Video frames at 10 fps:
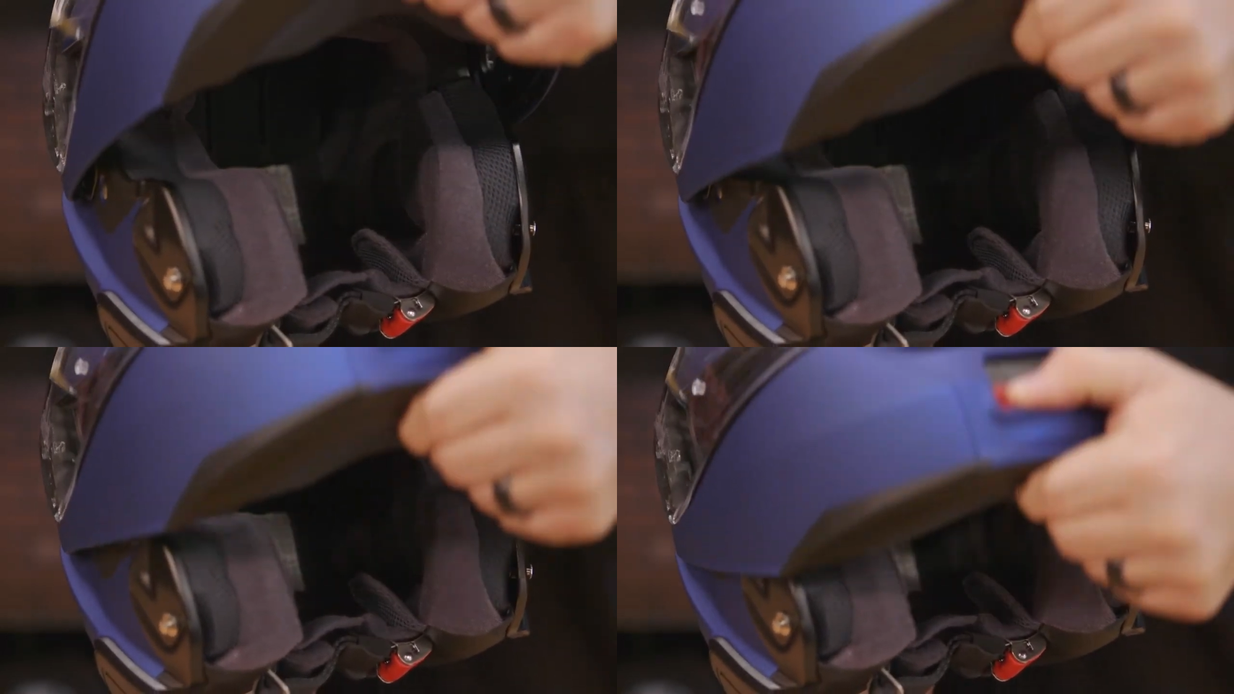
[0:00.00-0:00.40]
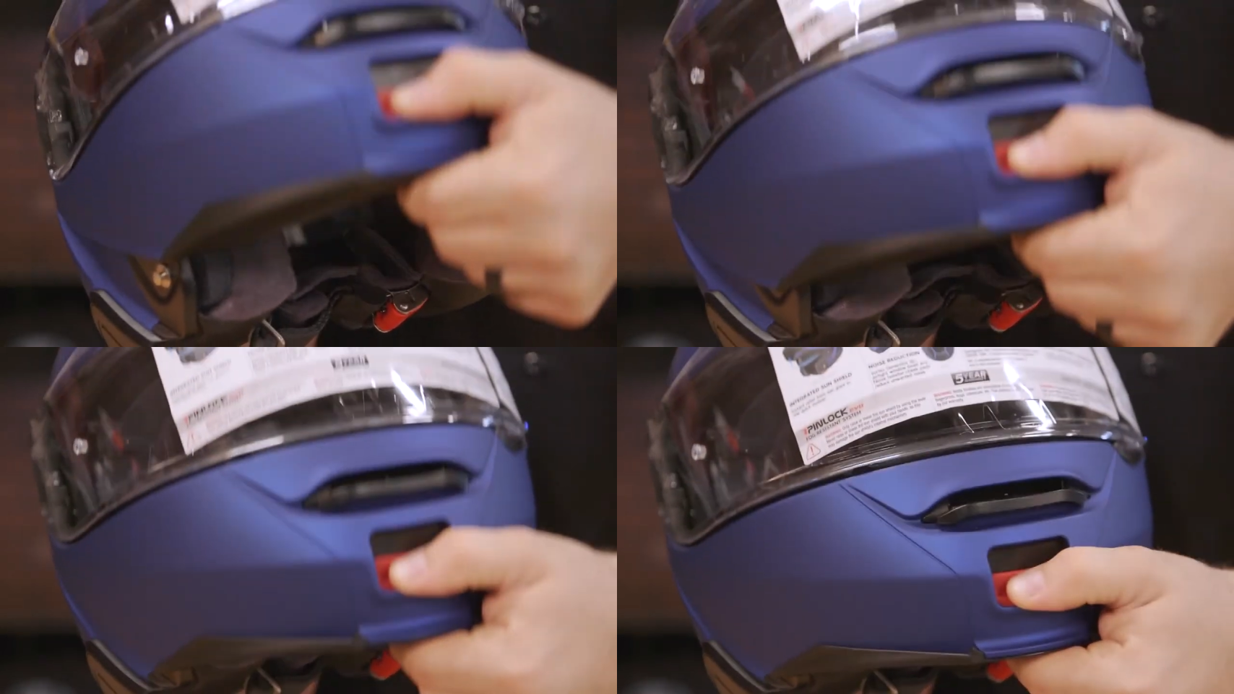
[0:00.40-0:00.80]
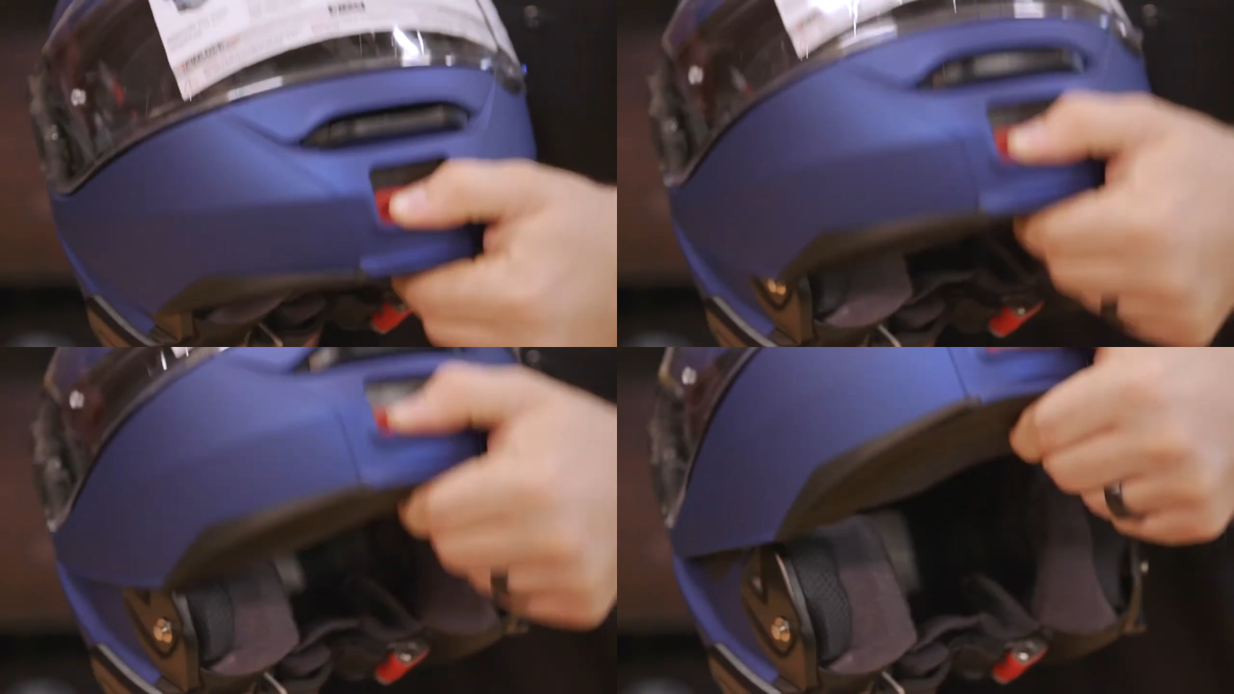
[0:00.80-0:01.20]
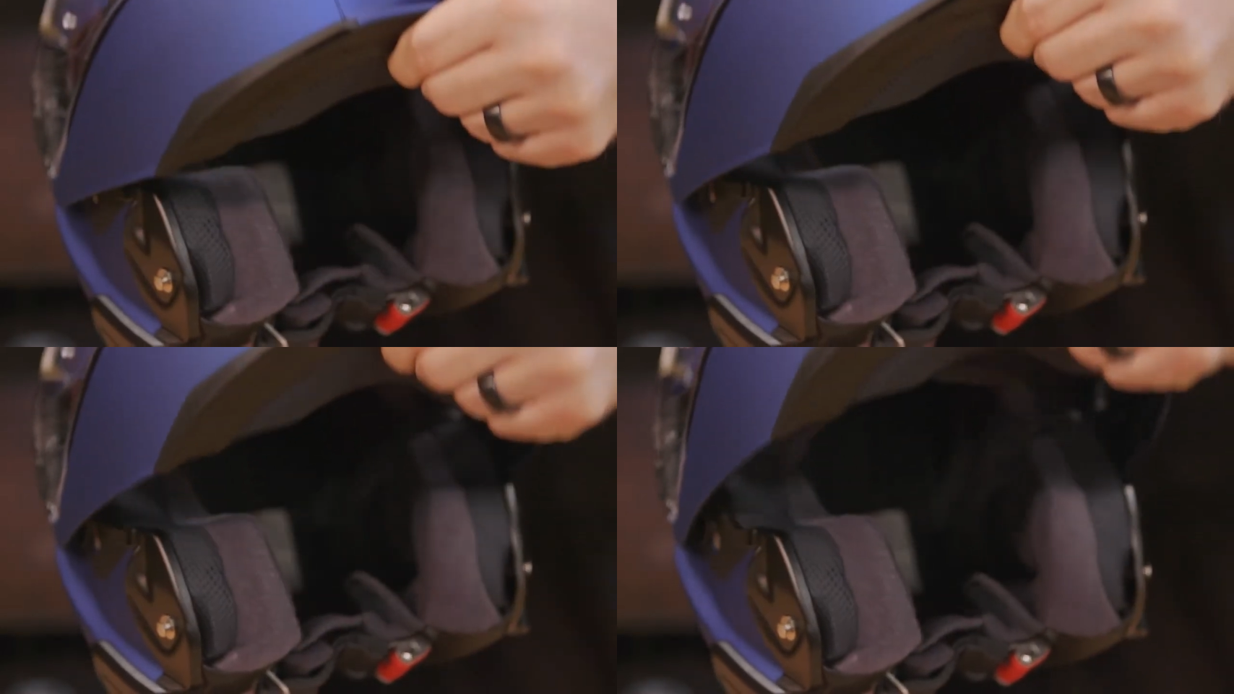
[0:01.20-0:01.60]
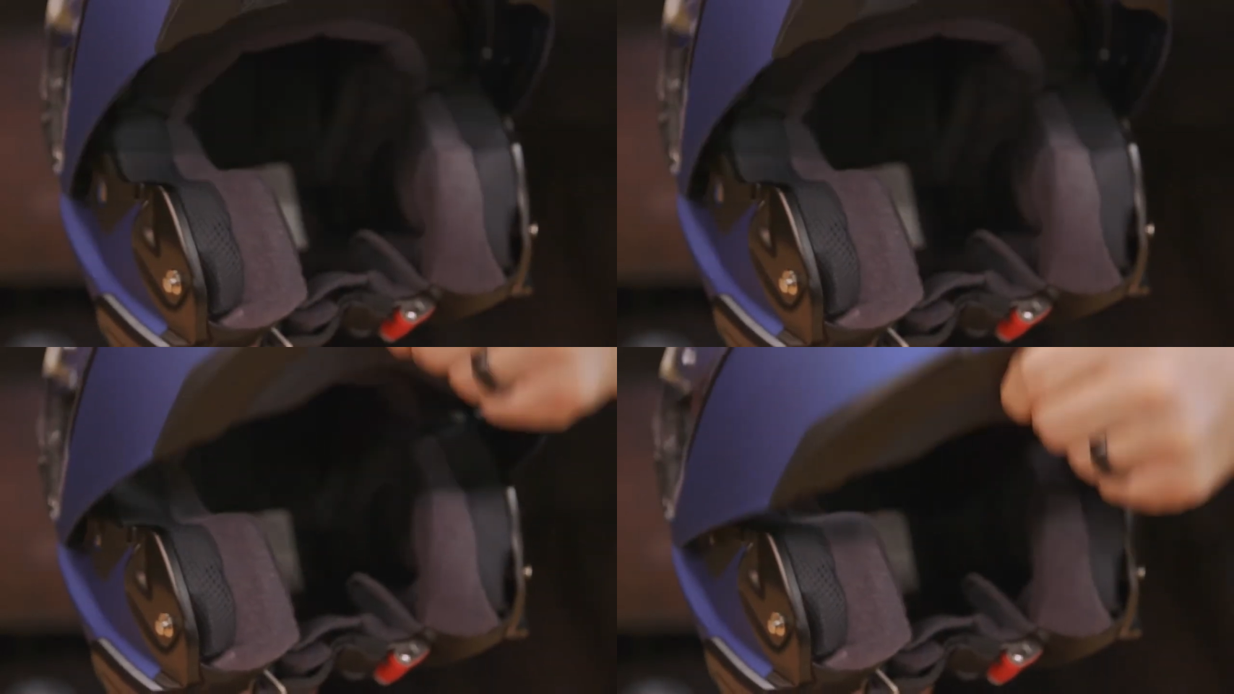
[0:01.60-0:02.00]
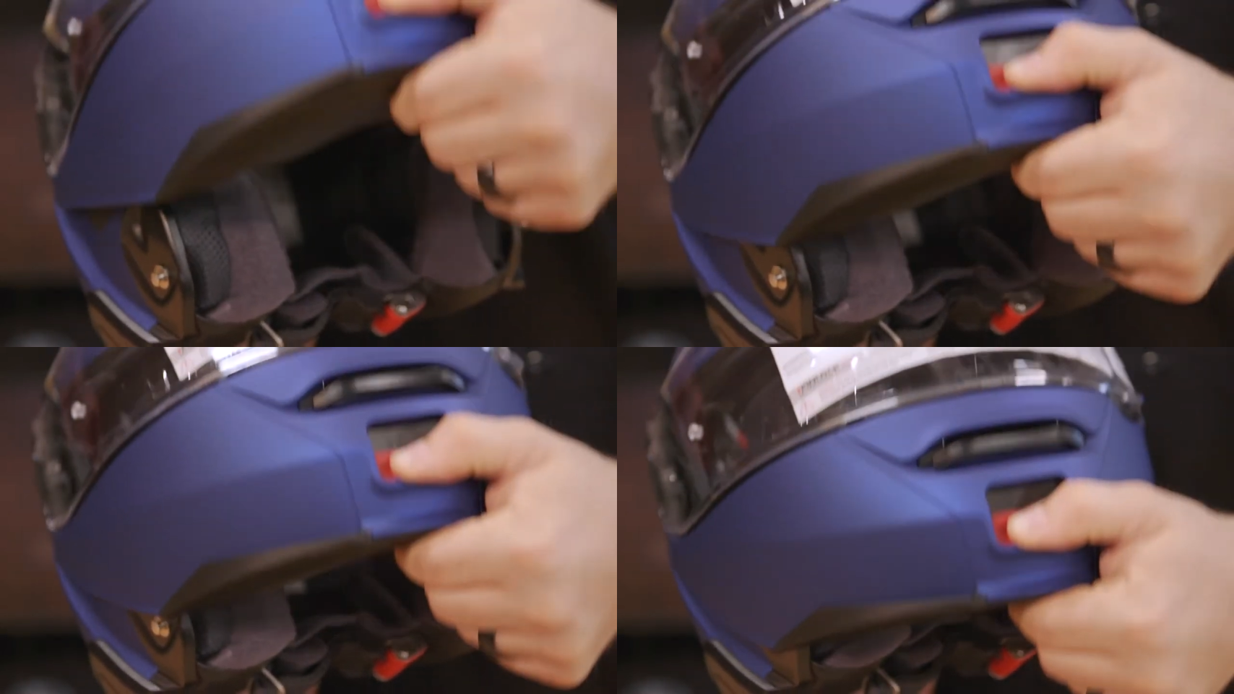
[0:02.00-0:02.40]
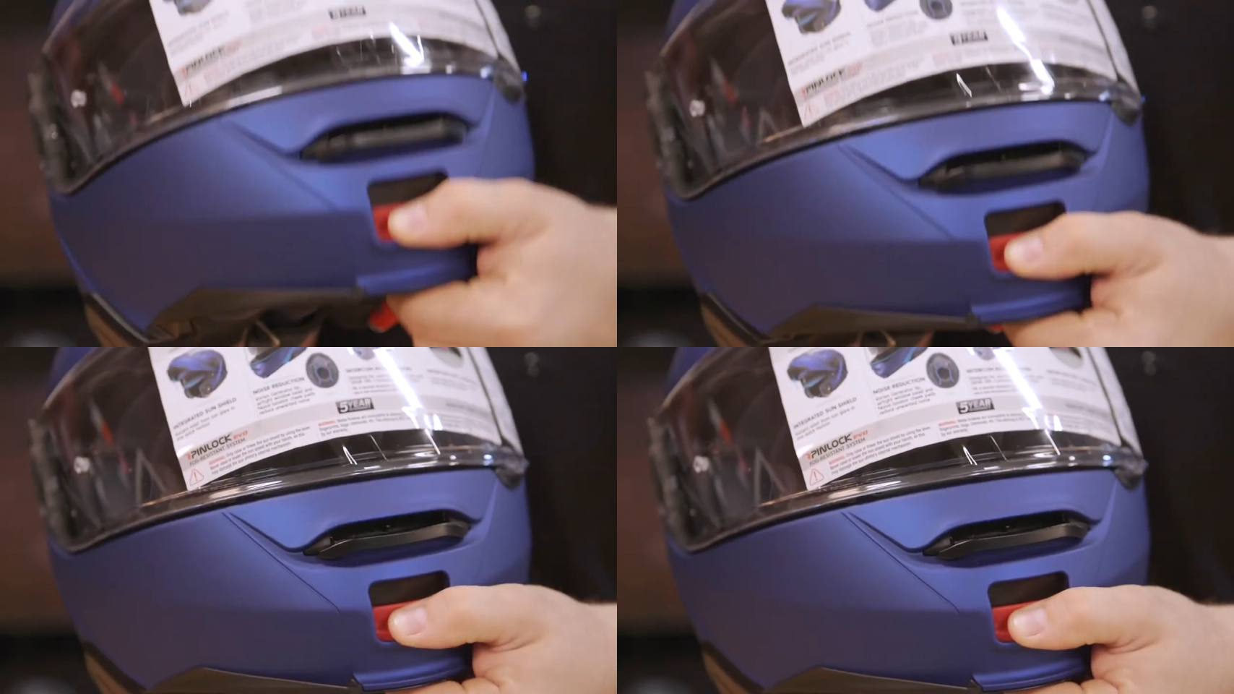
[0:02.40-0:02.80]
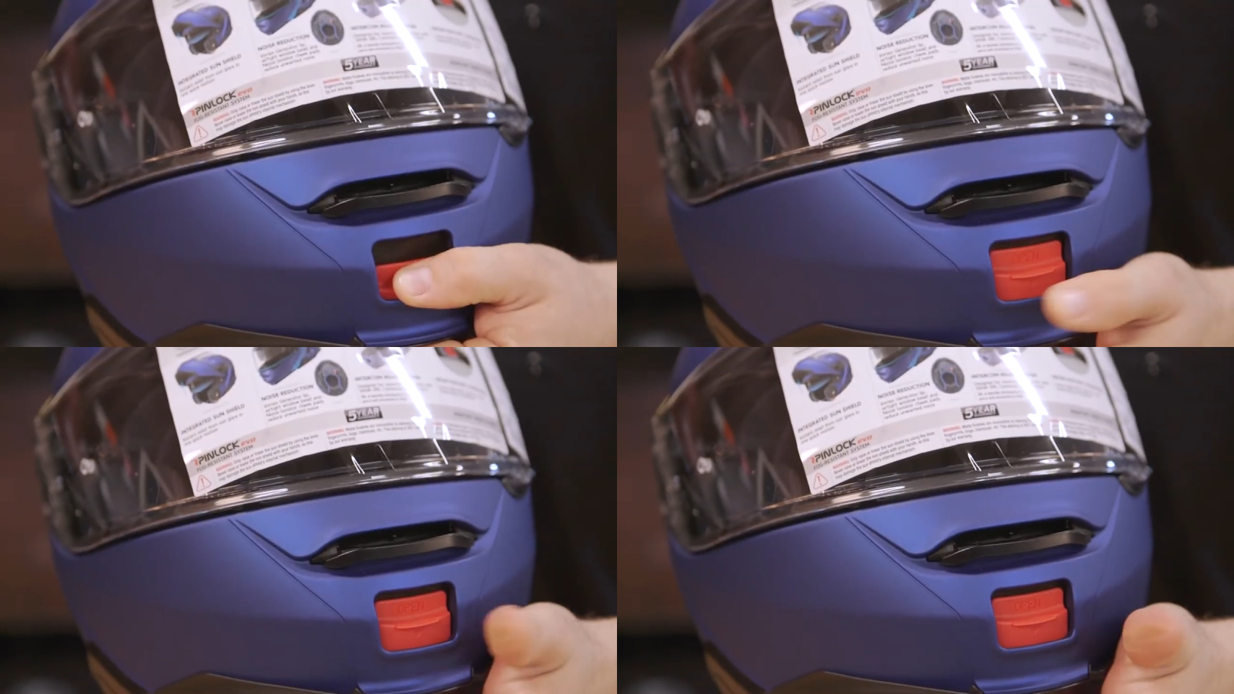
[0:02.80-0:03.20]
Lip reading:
No face is visible, so there are no lips to read.